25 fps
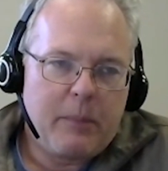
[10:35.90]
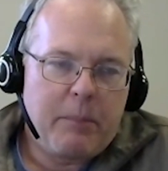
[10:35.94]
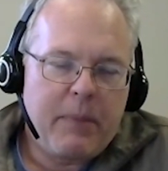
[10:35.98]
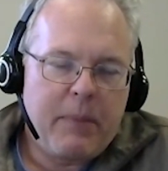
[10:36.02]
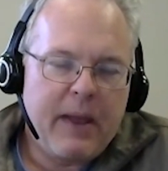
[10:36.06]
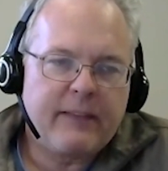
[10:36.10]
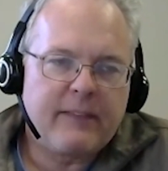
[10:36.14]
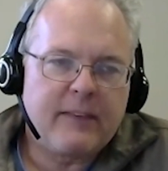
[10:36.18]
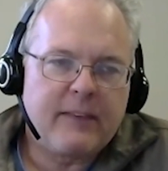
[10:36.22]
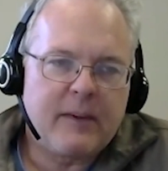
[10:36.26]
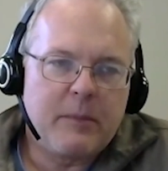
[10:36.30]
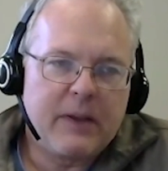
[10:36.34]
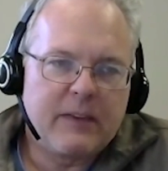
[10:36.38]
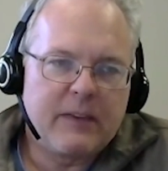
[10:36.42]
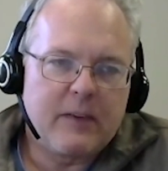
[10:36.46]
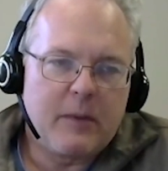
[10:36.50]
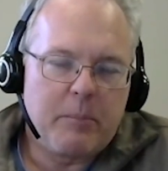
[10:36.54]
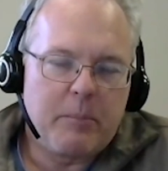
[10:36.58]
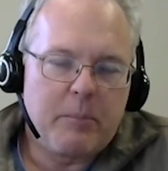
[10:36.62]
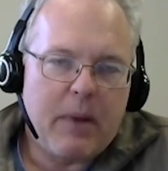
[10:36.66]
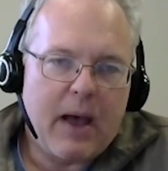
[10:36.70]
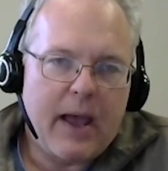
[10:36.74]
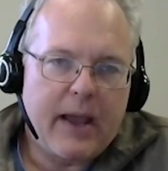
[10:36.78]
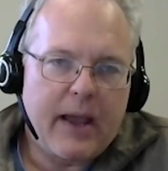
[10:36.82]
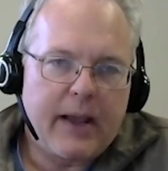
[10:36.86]

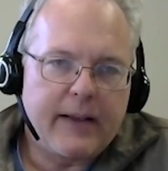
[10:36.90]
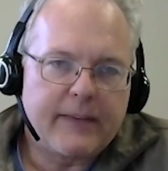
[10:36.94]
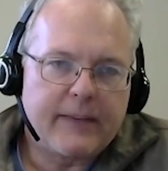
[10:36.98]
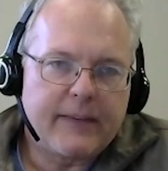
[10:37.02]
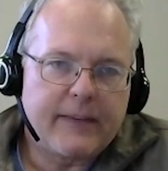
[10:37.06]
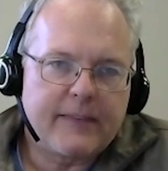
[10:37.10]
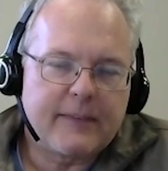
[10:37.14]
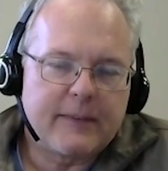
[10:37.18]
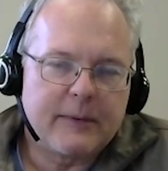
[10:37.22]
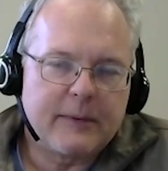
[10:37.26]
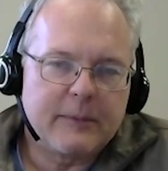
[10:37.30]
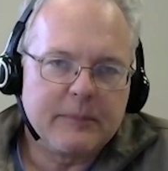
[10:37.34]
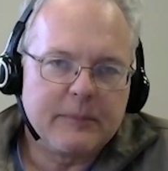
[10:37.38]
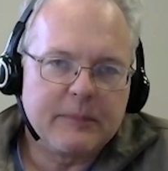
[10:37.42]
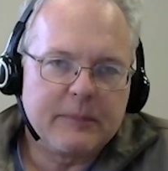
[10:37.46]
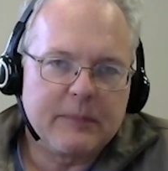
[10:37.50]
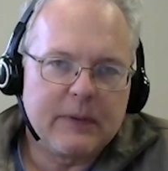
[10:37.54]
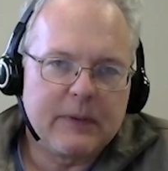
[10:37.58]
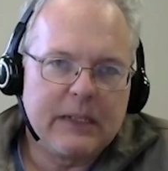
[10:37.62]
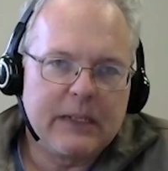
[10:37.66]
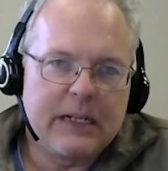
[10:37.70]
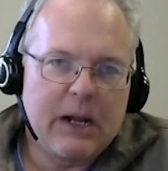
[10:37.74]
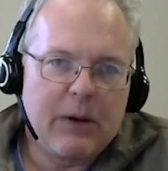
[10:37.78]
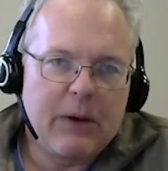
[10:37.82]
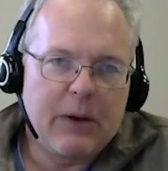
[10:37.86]
pessimism bias.
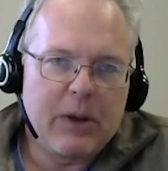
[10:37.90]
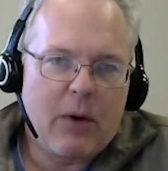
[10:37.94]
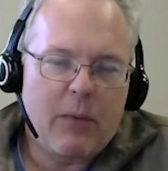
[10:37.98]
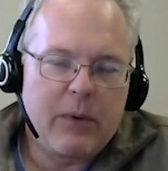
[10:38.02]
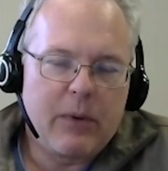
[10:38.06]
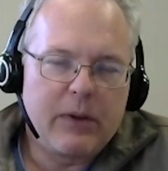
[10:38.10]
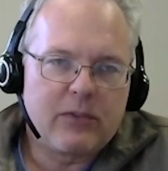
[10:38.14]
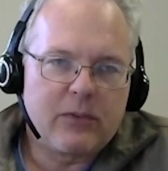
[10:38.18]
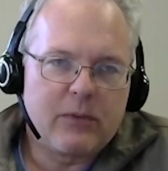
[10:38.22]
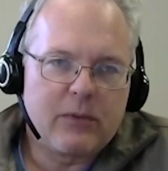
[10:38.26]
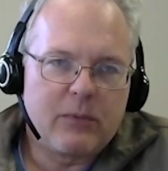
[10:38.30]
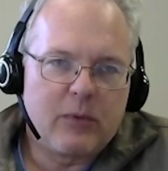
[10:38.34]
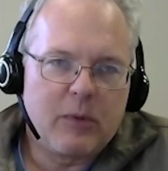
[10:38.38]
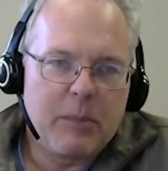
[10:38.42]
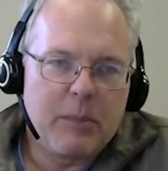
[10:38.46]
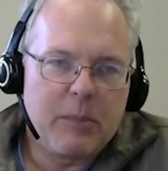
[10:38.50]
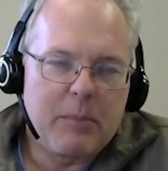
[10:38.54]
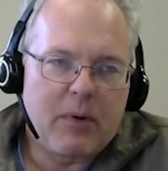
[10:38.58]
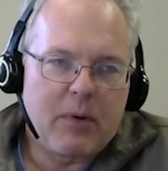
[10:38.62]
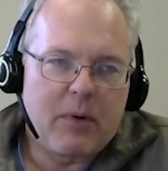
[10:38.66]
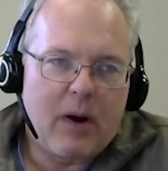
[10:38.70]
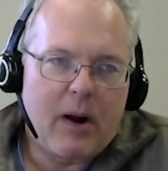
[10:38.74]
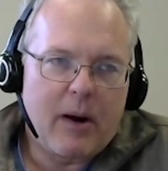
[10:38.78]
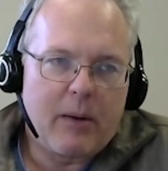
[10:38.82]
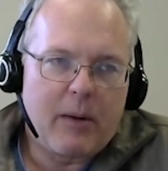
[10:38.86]
We always
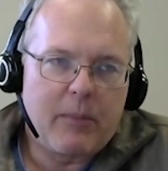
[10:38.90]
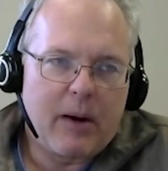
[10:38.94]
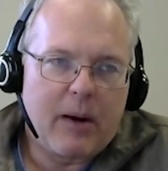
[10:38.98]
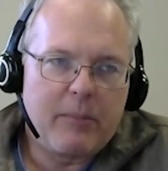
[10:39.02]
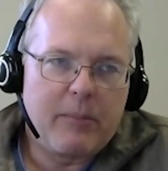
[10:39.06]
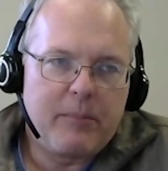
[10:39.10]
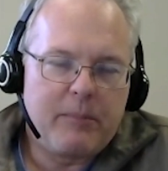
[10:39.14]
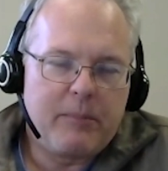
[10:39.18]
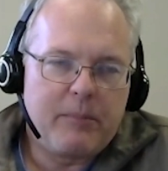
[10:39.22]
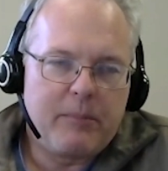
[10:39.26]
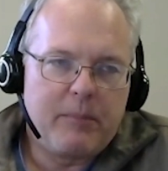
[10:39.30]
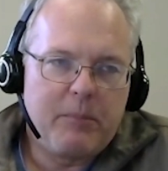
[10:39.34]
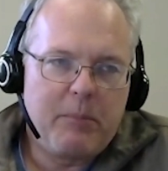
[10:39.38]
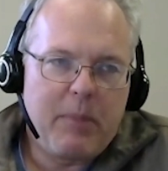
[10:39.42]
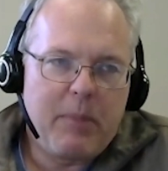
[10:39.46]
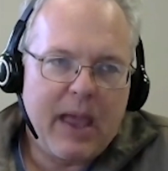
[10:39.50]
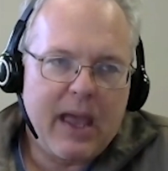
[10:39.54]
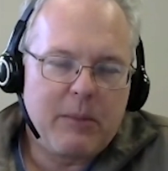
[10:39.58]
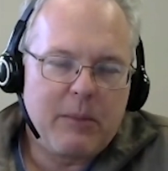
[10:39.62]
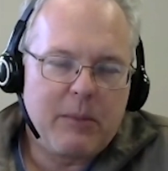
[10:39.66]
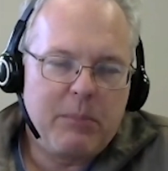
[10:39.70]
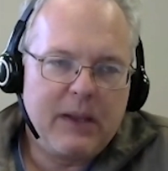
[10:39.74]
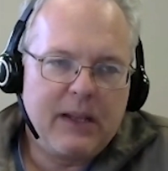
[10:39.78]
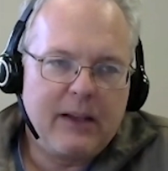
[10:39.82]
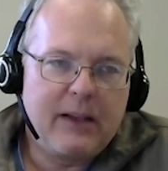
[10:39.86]
remember our
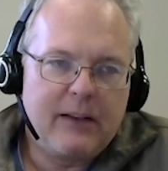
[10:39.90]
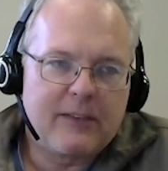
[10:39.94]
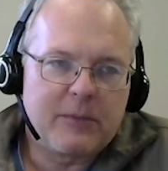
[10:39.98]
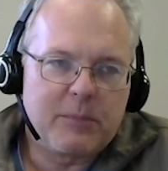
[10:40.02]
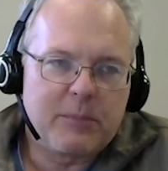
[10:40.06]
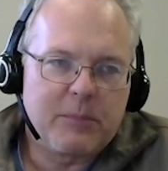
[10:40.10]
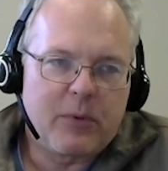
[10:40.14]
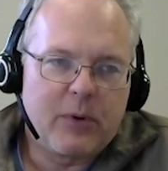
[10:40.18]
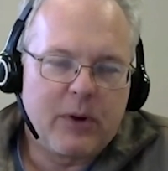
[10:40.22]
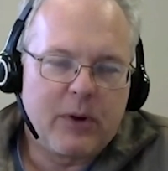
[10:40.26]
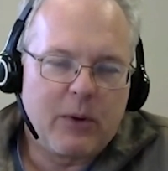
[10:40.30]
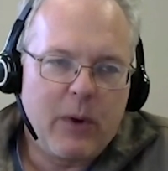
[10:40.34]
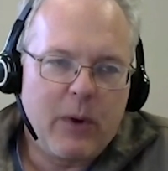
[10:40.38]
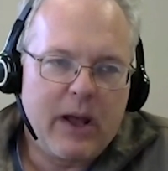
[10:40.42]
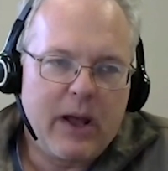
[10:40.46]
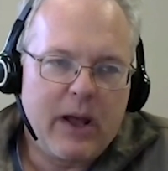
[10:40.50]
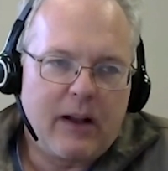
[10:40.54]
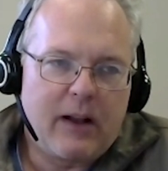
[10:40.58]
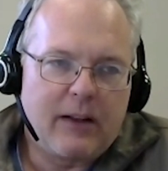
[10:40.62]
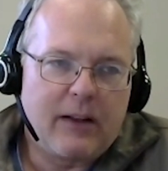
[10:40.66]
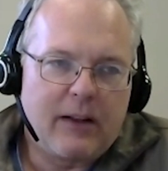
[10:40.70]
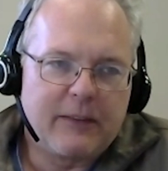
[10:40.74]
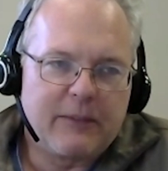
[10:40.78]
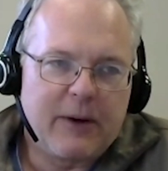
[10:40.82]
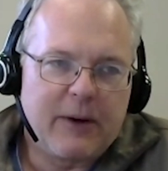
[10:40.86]
bad beats pretty
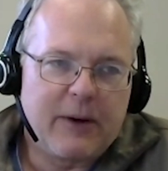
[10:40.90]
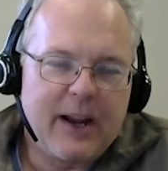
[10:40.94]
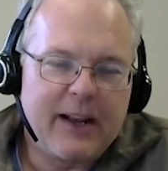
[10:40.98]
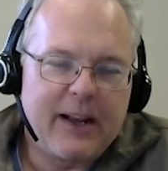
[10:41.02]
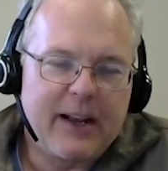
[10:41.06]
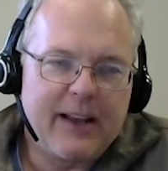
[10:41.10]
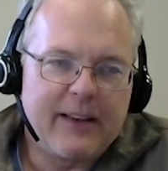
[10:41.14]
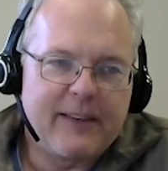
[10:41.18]
well, right?